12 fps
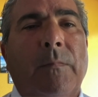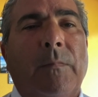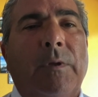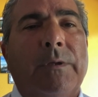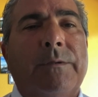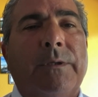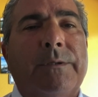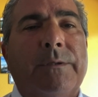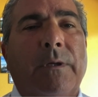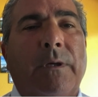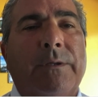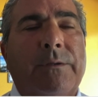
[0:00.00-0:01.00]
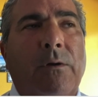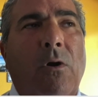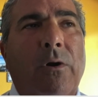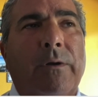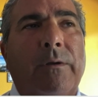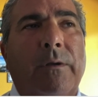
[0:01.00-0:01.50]
It's a
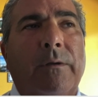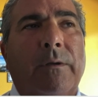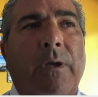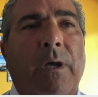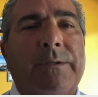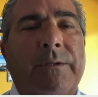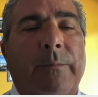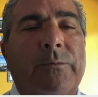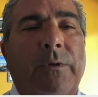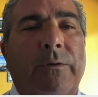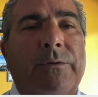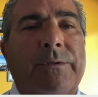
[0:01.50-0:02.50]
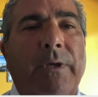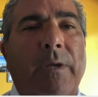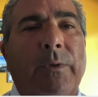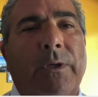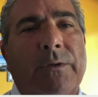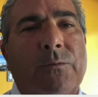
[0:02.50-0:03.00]
hard concept to understand
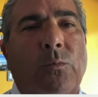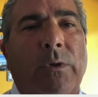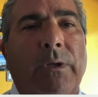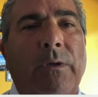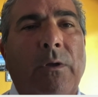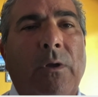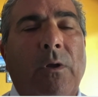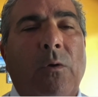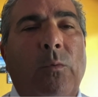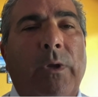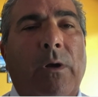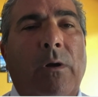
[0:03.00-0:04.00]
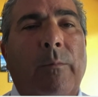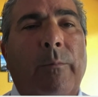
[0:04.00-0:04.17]
because we are